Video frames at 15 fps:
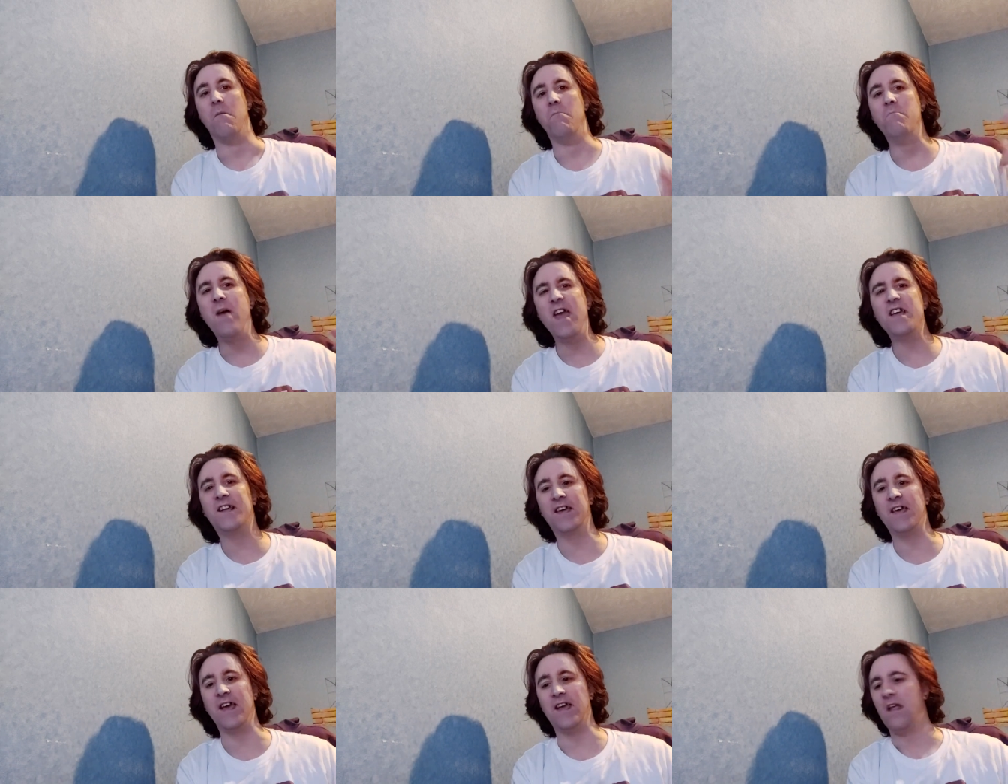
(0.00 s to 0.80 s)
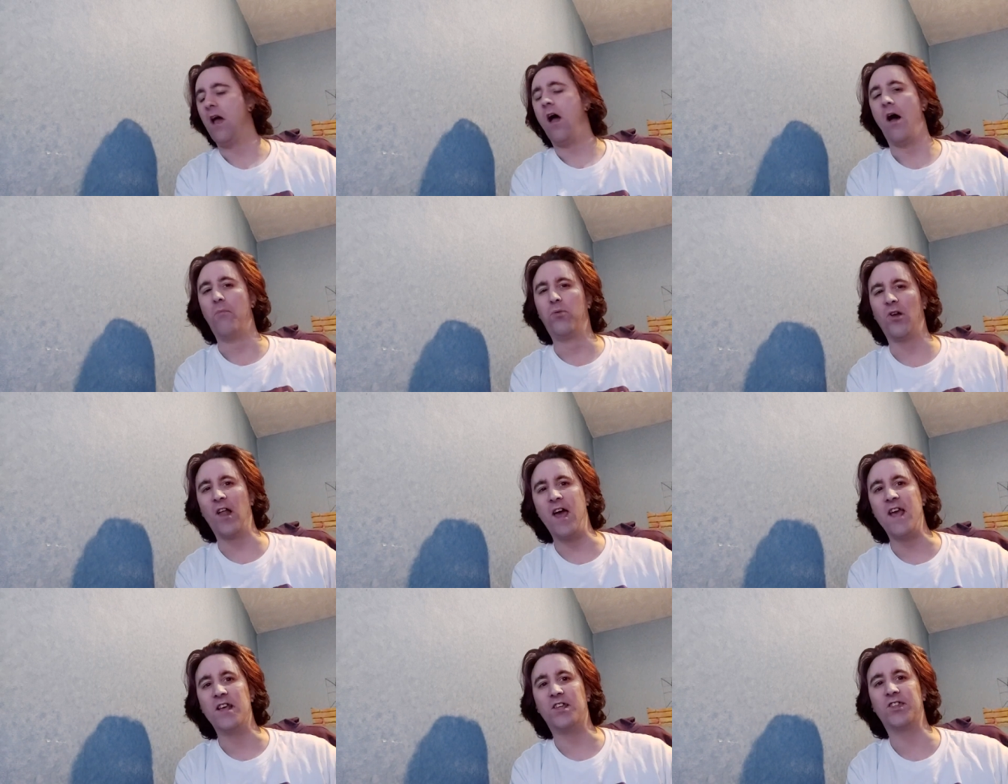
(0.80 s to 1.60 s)
Make it a
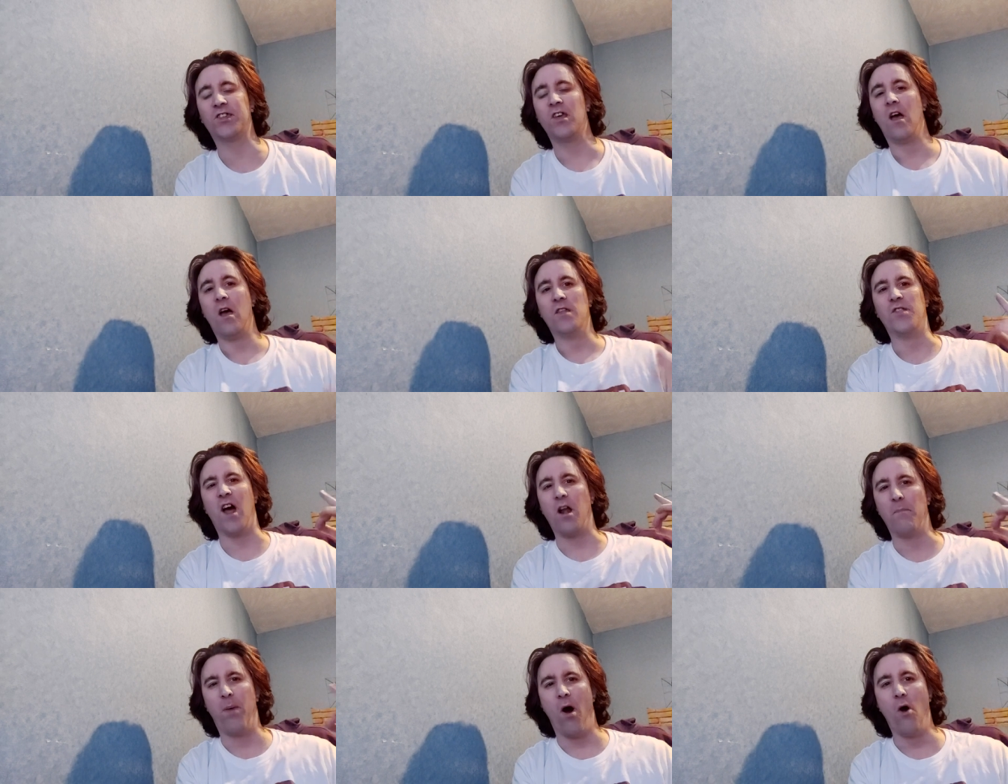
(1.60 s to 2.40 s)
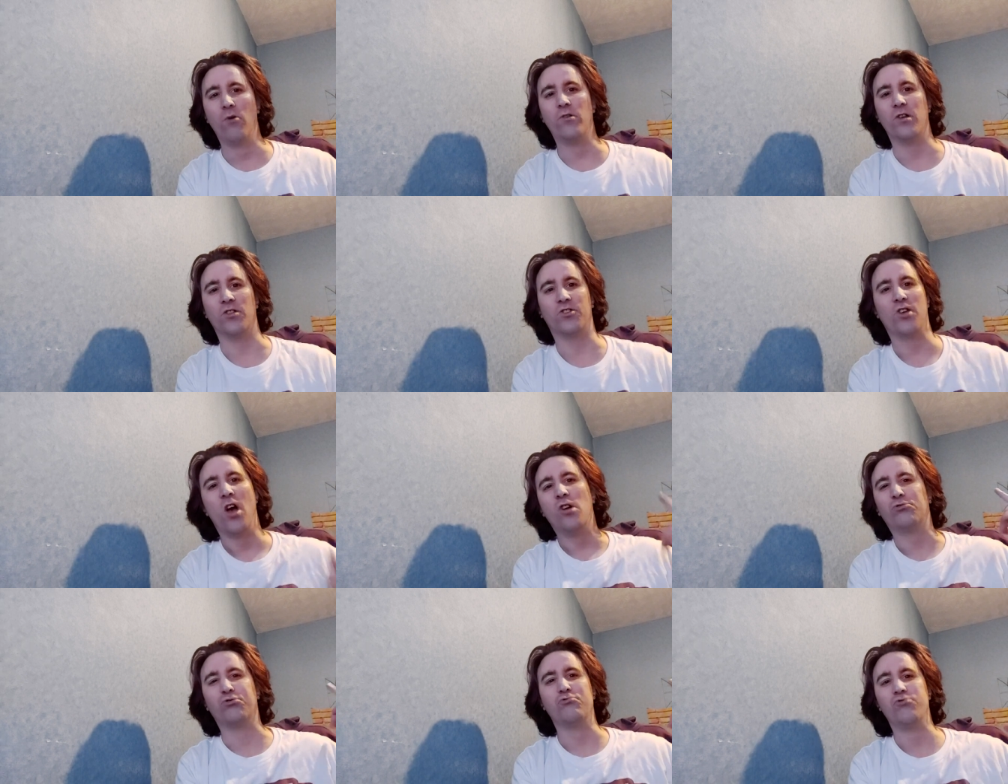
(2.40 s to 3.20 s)
place that opponents
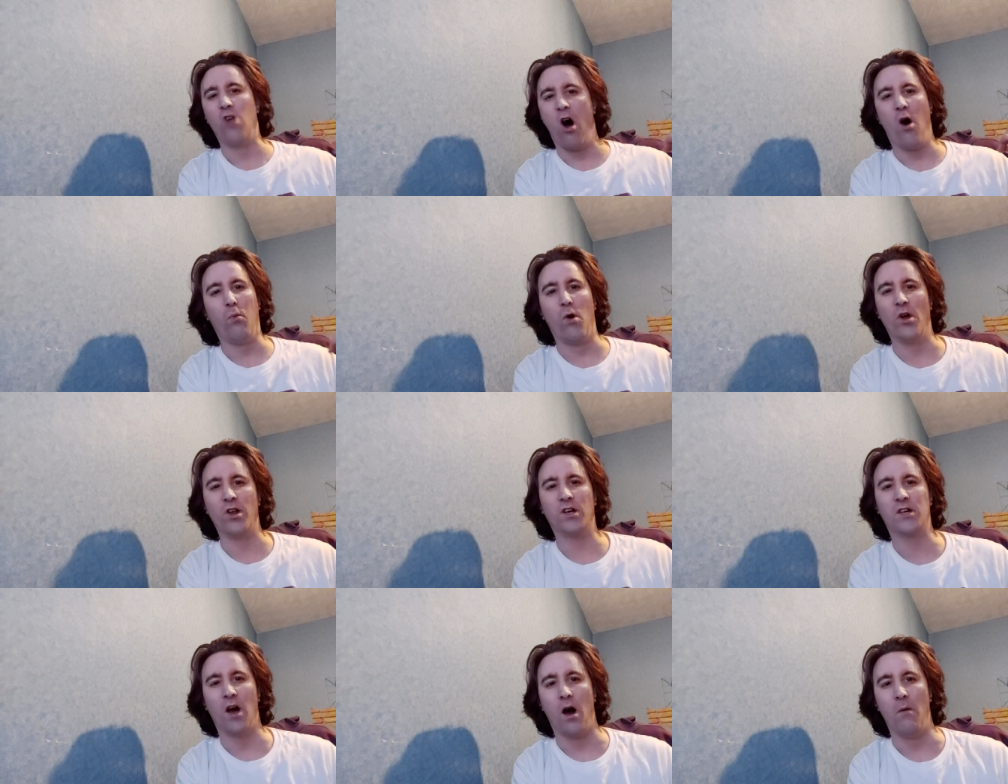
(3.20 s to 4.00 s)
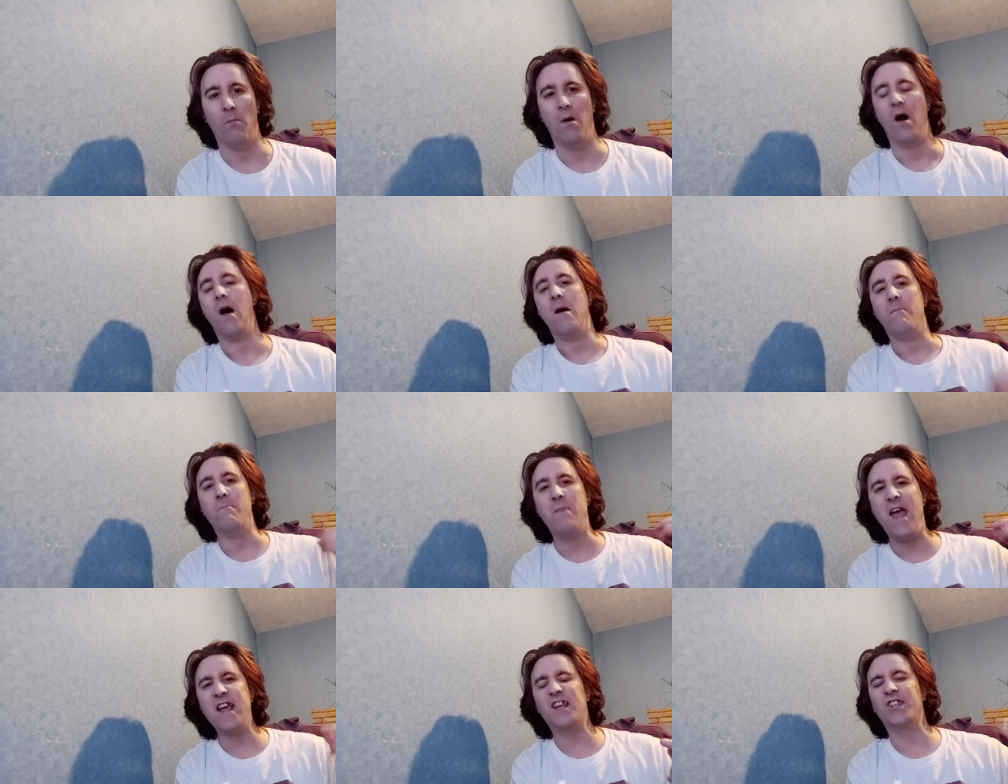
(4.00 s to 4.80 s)
do not want to come.
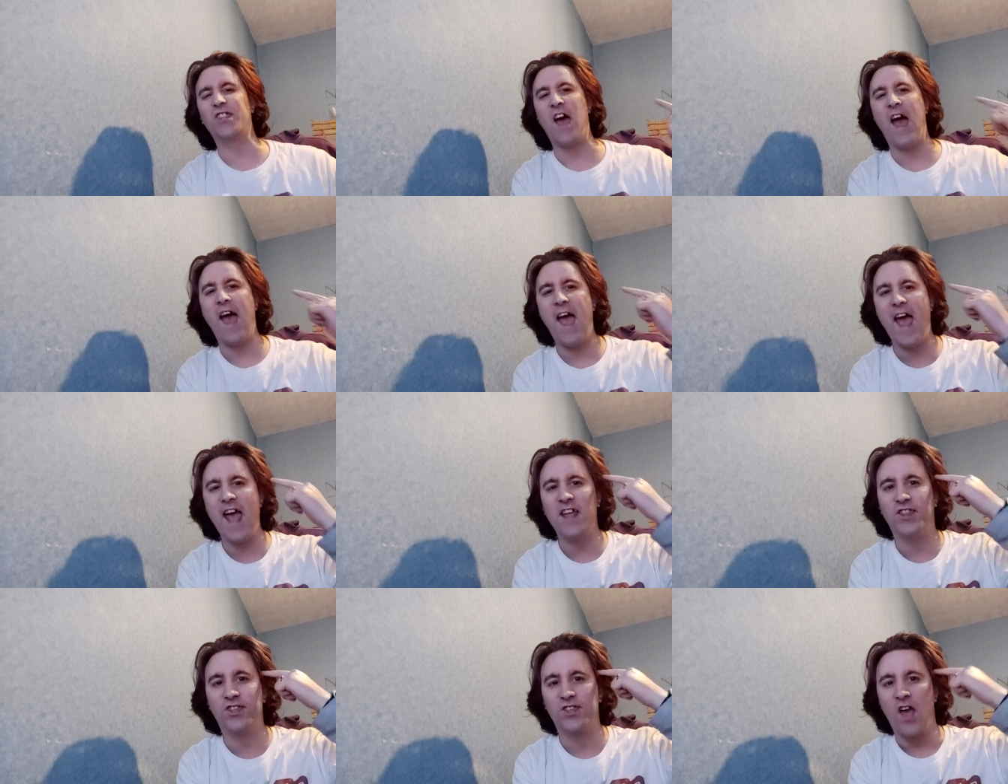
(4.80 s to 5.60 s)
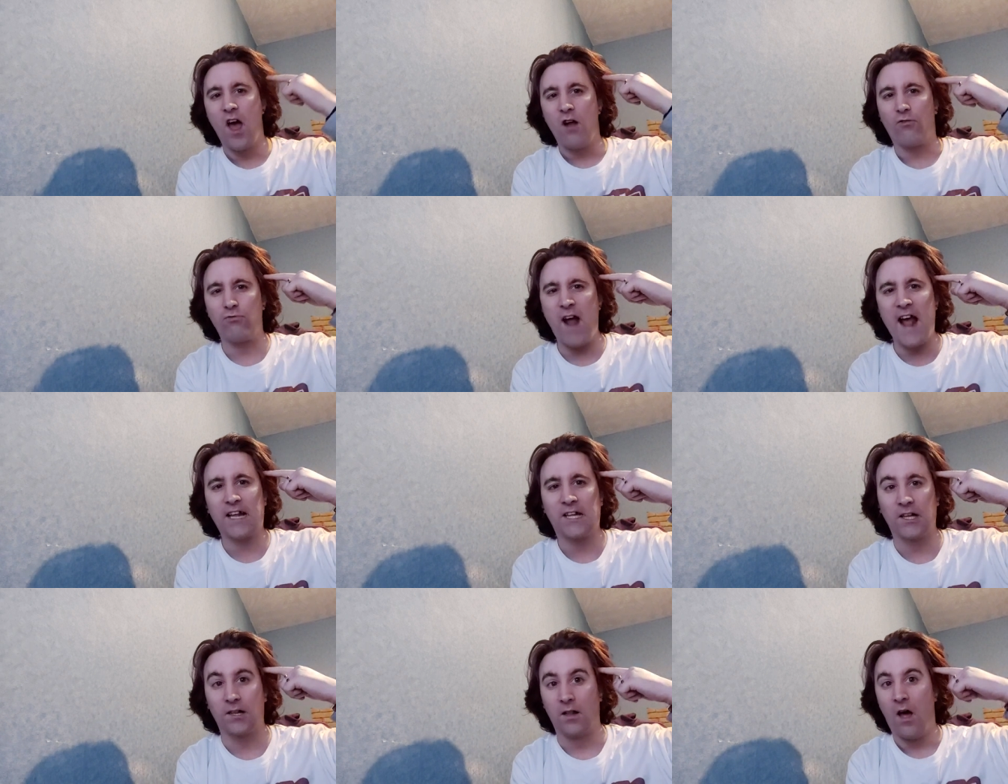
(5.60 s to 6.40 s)
Make their heads
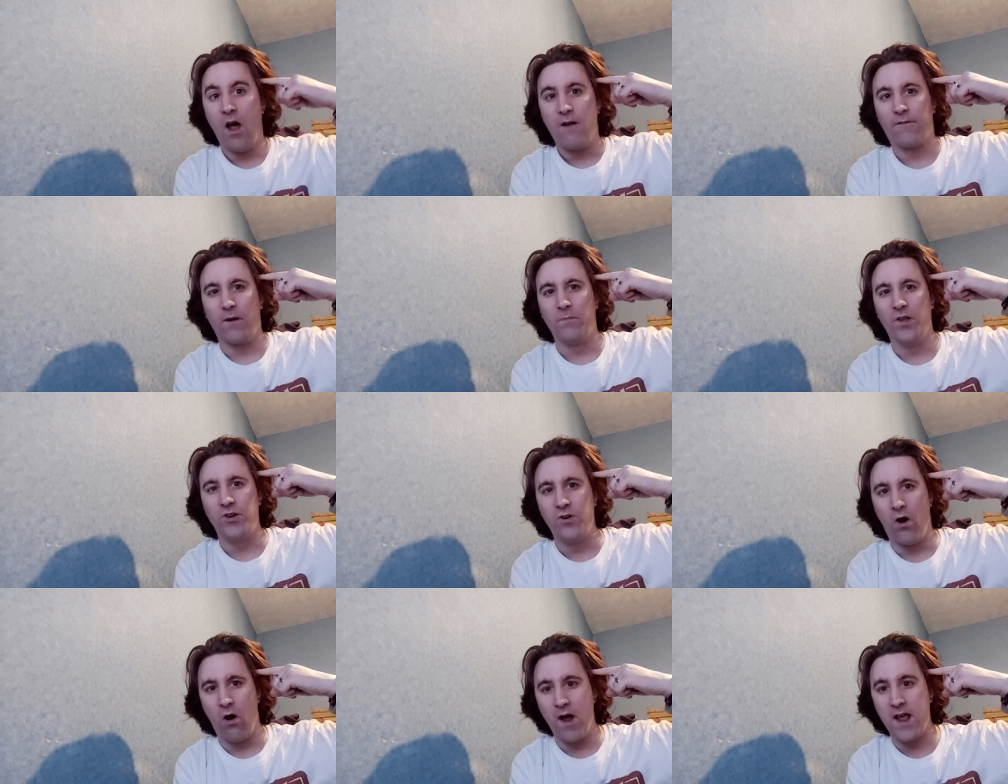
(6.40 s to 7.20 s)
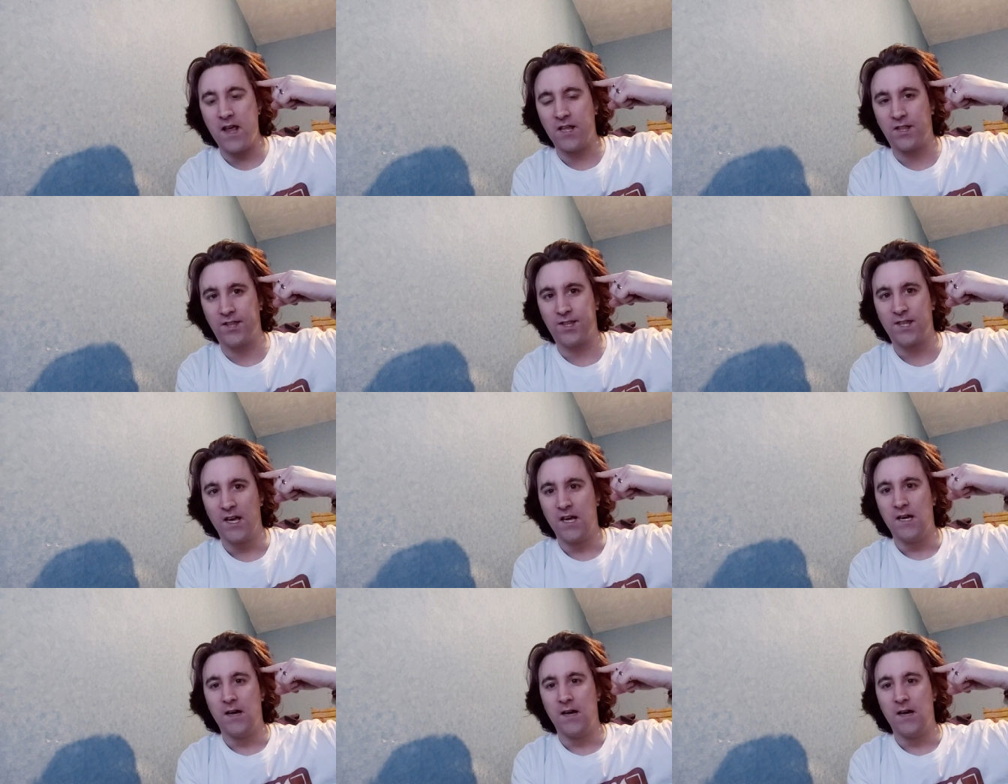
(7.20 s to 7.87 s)
rattle from the noise.